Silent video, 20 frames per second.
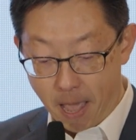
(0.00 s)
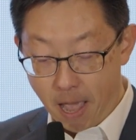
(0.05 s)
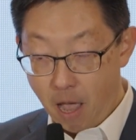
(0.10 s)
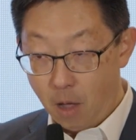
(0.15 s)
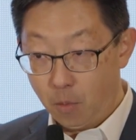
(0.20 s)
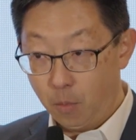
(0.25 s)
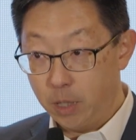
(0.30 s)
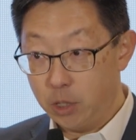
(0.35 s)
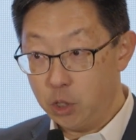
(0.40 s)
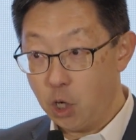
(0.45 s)

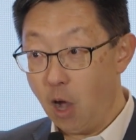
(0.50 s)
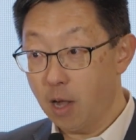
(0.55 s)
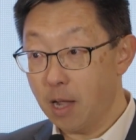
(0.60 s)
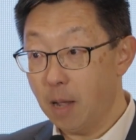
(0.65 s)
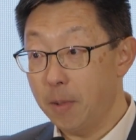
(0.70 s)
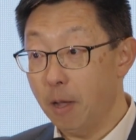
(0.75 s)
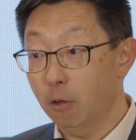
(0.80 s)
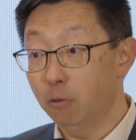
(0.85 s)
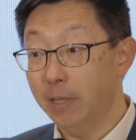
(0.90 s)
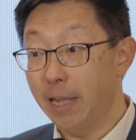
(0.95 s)
We talk
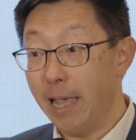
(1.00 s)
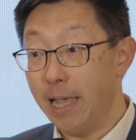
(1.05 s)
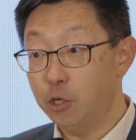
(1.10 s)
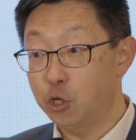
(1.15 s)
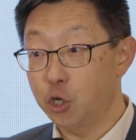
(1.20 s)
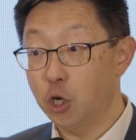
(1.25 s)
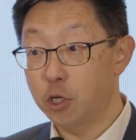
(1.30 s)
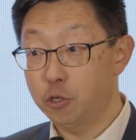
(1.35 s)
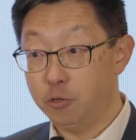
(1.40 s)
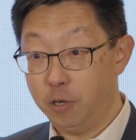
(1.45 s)
about
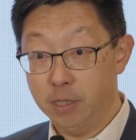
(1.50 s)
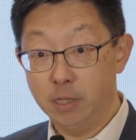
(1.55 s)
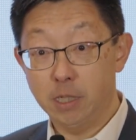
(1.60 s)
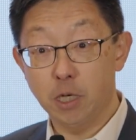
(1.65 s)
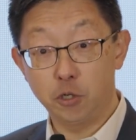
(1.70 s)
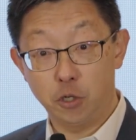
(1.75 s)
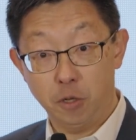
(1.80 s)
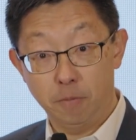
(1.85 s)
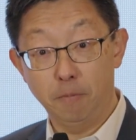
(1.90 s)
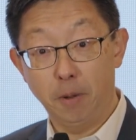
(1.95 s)
nature
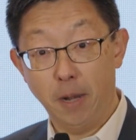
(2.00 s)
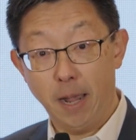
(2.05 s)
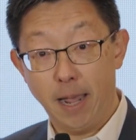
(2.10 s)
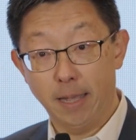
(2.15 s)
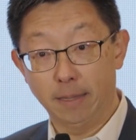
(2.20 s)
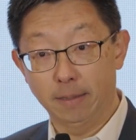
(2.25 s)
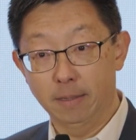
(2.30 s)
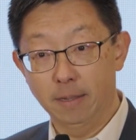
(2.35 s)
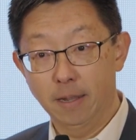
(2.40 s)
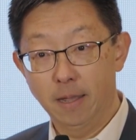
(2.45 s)
transition
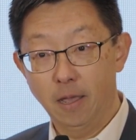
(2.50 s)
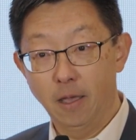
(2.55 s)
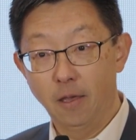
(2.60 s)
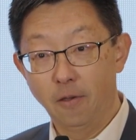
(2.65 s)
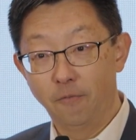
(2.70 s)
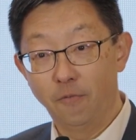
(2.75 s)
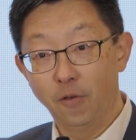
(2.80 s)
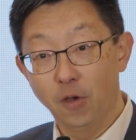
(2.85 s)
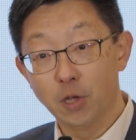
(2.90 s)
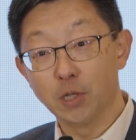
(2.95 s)
plan
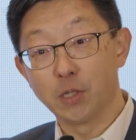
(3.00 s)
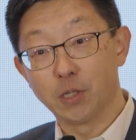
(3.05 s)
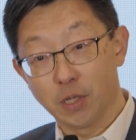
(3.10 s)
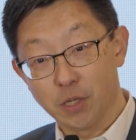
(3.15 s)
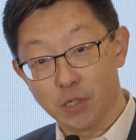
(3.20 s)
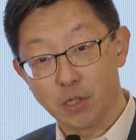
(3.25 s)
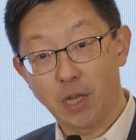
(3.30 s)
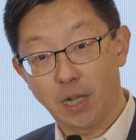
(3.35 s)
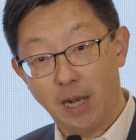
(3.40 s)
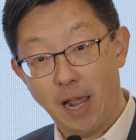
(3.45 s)

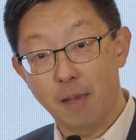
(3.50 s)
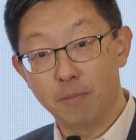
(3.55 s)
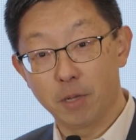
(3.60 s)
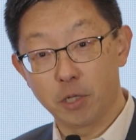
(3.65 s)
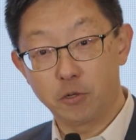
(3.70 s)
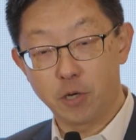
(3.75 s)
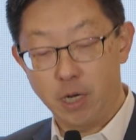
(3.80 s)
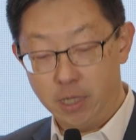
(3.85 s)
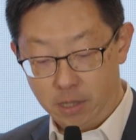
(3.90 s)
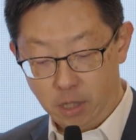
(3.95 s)
versus climate
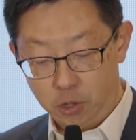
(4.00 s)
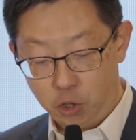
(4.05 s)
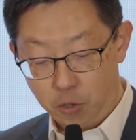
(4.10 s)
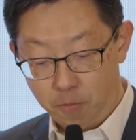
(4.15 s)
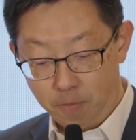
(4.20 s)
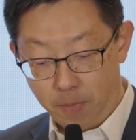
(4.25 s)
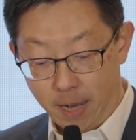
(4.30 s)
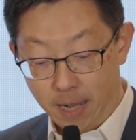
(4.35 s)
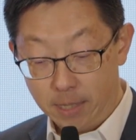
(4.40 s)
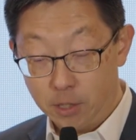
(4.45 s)

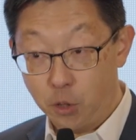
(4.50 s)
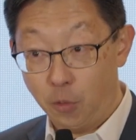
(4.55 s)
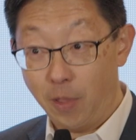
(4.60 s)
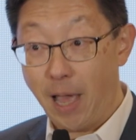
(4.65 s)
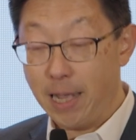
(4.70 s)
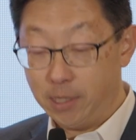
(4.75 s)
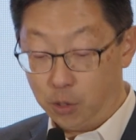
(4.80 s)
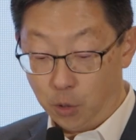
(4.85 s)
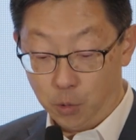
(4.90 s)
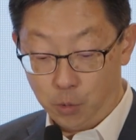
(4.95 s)
transition plan, so
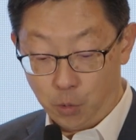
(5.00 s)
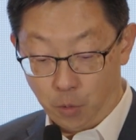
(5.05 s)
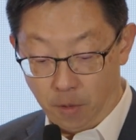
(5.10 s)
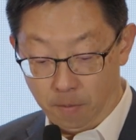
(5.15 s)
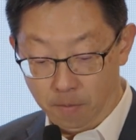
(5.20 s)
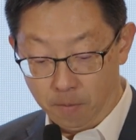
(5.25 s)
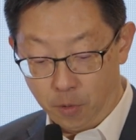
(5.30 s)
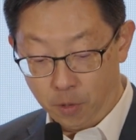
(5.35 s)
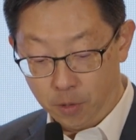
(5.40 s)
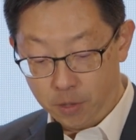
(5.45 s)
that's also
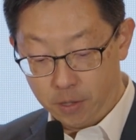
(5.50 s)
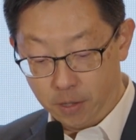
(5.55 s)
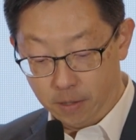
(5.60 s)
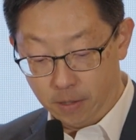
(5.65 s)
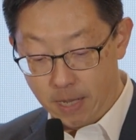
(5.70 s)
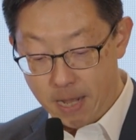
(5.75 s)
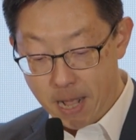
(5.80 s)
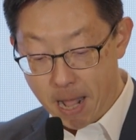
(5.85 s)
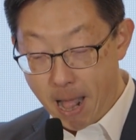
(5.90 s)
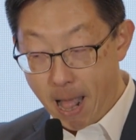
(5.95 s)

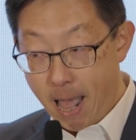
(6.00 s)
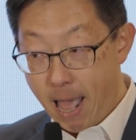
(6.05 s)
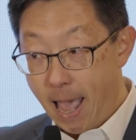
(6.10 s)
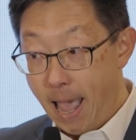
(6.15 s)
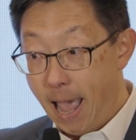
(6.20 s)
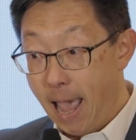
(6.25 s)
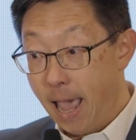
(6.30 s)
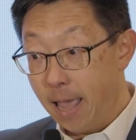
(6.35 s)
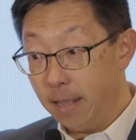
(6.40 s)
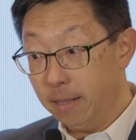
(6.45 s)
important.
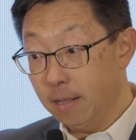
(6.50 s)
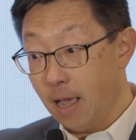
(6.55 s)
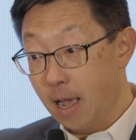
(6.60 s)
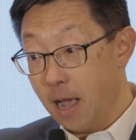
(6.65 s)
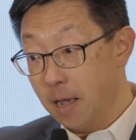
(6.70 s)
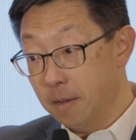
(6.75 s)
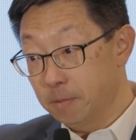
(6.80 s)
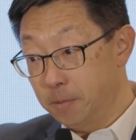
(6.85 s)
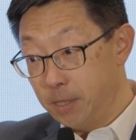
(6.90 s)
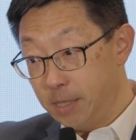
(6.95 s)
And
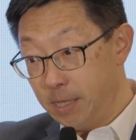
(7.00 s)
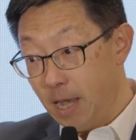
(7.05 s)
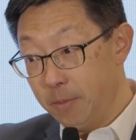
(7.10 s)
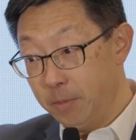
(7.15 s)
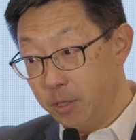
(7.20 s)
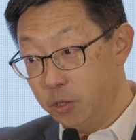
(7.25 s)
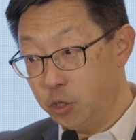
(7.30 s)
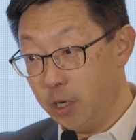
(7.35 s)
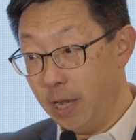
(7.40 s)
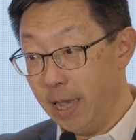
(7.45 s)

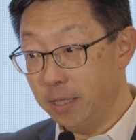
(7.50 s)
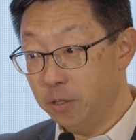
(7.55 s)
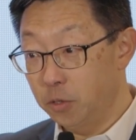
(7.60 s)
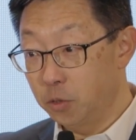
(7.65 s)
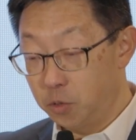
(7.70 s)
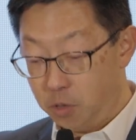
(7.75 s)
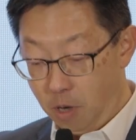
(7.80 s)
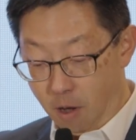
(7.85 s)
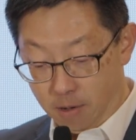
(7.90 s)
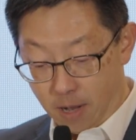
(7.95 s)
Simon Chen,
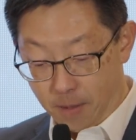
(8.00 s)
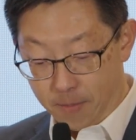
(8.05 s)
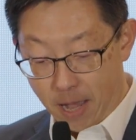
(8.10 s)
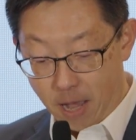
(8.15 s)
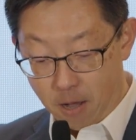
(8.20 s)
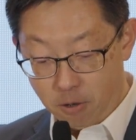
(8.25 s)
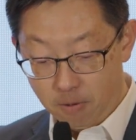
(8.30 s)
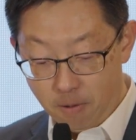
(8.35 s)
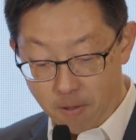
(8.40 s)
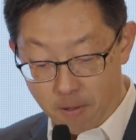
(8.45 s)
you talk
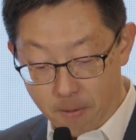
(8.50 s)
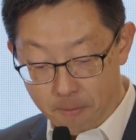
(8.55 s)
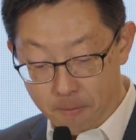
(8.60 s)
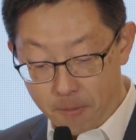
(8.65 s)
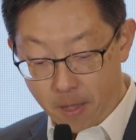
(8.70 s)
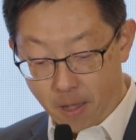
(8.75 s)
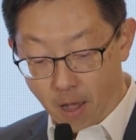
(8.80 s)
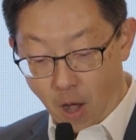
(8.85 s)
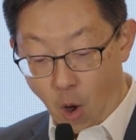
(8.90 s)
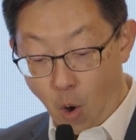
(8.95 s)
about
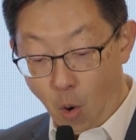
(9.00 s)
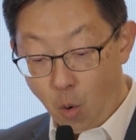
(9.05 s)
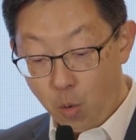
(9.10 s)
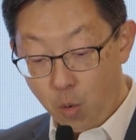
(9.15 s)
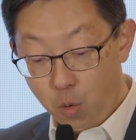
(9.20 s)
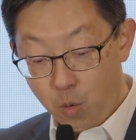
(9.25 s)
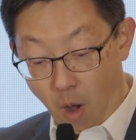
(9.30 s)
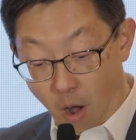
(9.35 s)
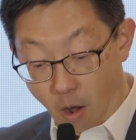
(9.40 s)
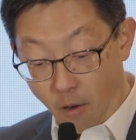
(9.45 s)

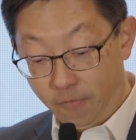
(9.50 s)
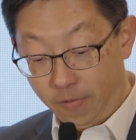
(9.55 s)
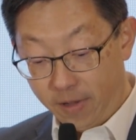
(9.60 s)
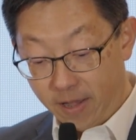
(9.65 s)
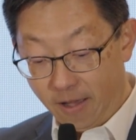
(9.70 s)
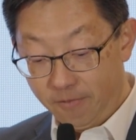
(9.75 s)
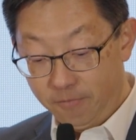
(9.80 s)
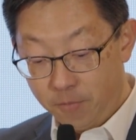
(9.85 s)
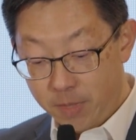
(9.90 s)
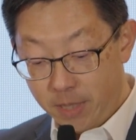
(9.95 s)
whole of
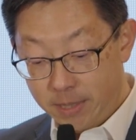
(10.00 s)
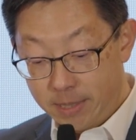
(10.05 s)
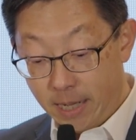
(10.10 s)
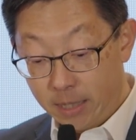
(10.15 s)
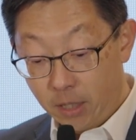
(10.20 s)
government and